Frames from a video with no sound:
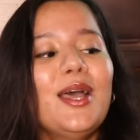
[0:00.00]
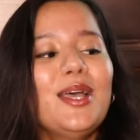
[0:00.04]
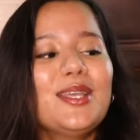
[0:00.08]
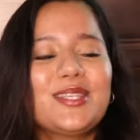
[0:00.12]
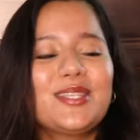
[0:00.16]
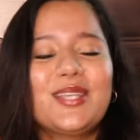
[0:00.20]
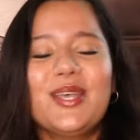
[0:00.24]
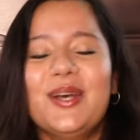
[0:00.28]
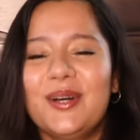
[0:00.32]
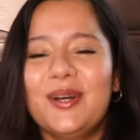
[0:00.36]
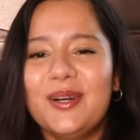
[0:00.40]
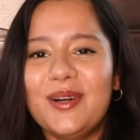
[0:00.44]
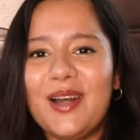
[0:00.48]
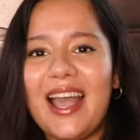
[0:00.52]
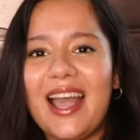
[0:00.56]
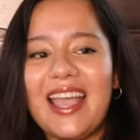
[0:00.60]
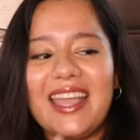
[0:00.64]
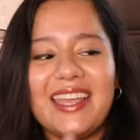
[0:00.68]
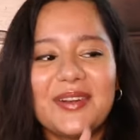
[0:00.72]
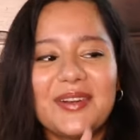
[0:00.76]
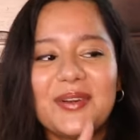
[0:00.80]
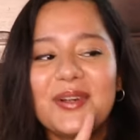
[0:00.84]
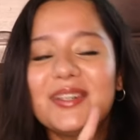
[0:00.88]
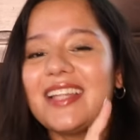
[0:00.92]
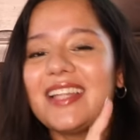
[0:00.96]
So
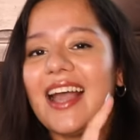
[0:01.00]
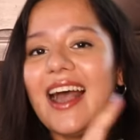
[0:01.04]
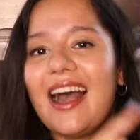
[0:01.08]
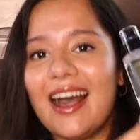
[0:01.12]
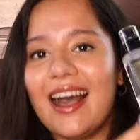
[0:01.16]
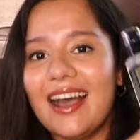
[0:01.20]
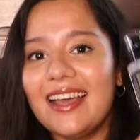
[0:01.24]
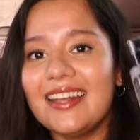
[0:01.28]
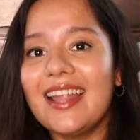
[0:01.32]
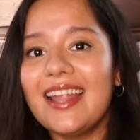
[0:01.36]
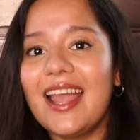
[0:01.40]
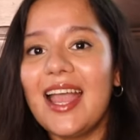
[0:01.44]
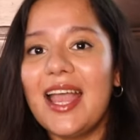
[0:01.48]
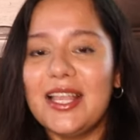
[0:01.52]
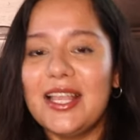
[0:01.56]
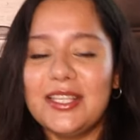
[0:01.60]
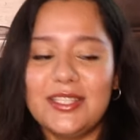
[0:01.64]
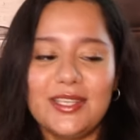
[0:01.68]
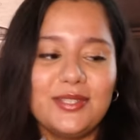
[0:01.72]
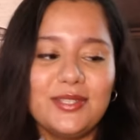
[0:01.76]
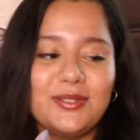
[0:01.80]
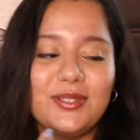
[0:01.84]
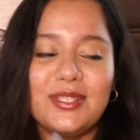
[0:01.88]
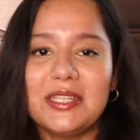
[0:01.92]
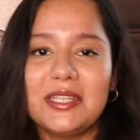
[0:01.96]
I wrote R
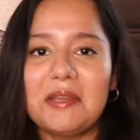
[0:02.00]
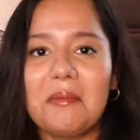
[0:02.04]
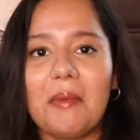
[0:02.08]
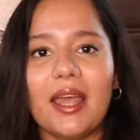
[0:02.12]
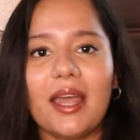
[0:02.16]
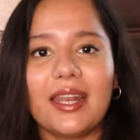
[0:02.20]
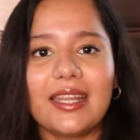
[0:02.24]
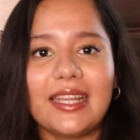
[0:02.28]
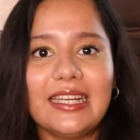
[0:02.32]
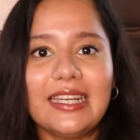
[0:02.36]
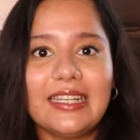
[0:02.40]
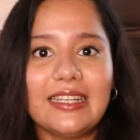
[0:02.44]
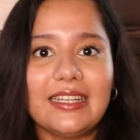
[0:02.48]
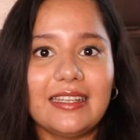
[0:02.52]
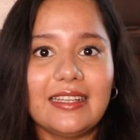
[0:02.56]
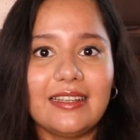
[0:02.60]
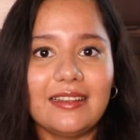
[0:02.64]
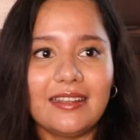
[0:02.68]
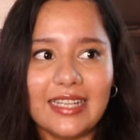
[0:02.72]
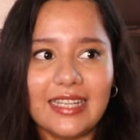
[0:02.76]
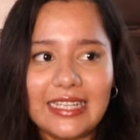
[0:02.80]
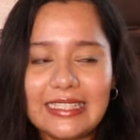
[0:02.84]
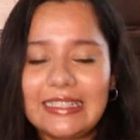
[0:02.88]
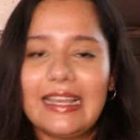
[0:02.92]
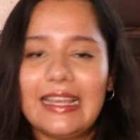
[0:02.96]
just to demarcate
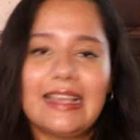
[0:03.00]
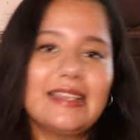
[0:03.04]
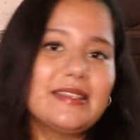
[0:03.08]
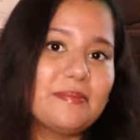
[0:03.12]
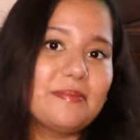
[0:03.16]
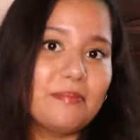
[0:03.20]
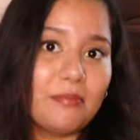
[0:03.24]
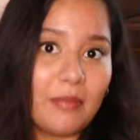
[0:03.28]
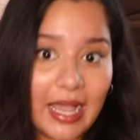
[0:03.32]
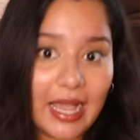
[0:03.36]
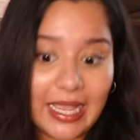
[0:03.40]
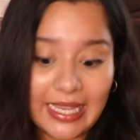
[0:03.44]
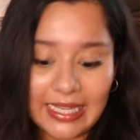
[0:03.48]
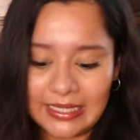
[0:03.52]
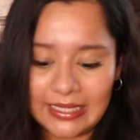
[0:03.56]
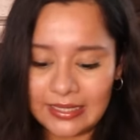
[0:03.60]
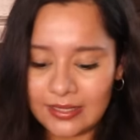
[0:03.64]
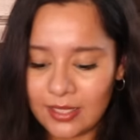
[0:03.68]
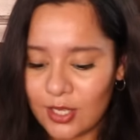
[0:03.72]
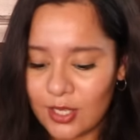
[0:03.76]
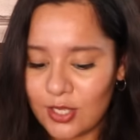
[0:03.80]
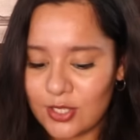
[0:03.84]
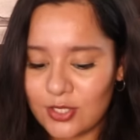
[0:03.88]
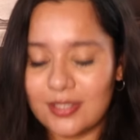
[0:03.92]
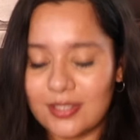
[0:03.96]
it as
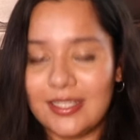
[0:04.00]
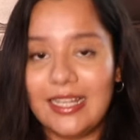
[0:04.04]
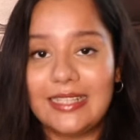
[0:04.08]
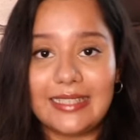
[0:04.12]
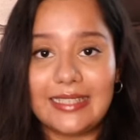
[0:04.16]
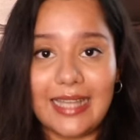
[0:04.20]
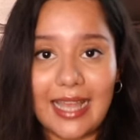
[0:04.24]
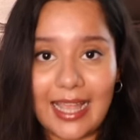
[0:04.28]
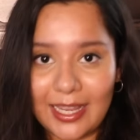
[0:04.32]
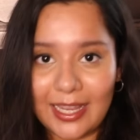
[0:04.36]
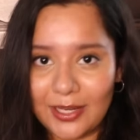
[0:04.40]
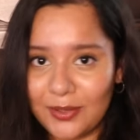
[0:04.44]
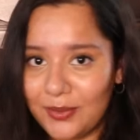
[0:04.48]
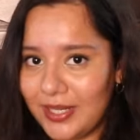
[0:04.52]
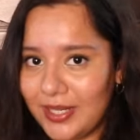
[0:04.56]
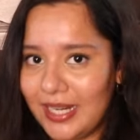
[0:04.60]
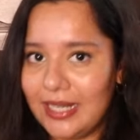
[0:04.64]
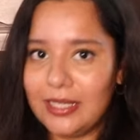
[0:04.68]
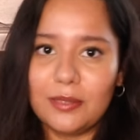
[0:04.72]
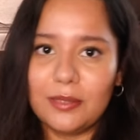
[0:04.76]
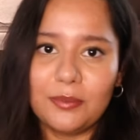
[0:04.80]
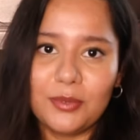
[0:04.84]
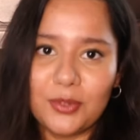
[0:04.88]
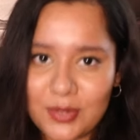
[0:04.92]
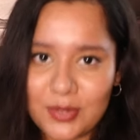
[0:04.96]
mine so that I don't
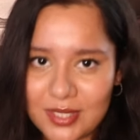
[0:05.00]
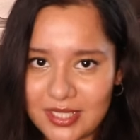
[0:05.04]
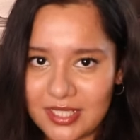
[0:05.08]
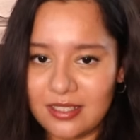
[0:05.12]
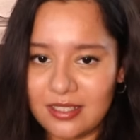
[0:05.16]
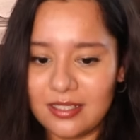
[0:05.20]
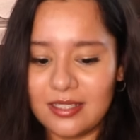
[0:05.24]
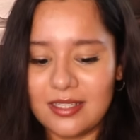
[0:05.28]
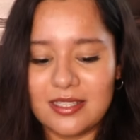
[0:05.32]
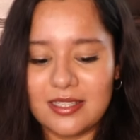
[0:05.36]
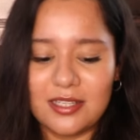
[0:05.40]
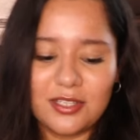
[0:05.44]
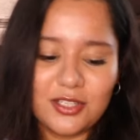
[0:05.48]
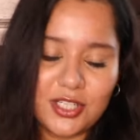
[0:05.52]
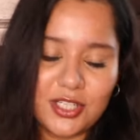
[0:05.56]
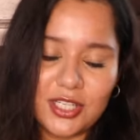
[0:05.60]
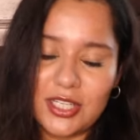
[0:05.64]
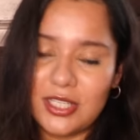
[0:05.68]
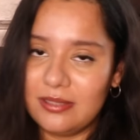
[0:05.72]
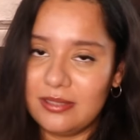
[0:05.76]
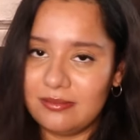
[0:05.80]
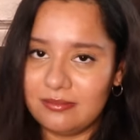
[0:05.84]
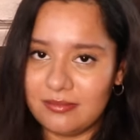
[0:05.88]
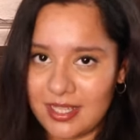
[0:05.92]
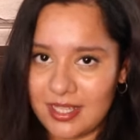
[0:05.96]
end up using hers and
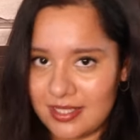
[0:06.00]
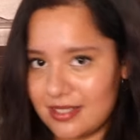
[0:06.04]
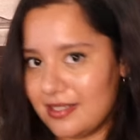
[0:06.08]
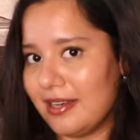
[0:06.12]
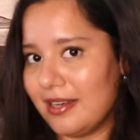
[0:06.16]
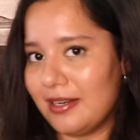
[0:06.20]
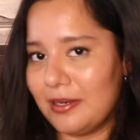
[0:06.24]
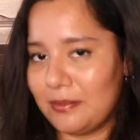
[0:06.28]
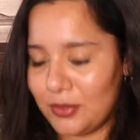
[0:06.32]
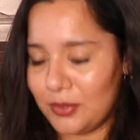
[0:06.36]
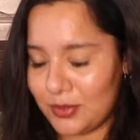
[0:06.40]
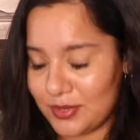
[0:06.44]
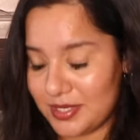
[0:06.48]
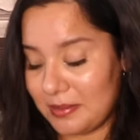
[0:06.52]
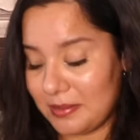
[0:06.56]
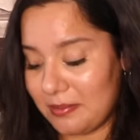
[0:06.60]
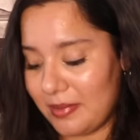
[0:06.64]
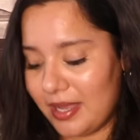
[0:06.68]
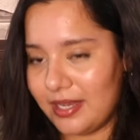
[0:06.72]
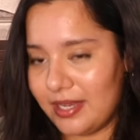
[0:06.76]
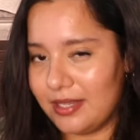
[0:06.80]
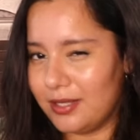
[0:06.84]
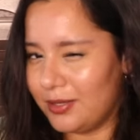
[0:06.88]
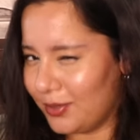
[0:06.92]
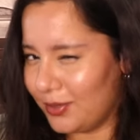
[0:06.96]
she doesn't end up using
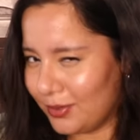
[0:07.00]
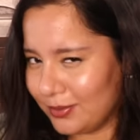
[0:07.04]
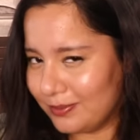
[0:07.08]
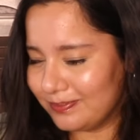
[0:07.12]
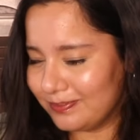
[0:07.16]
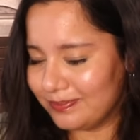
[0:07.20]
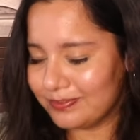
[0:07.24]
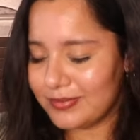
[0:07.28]
mine, you know.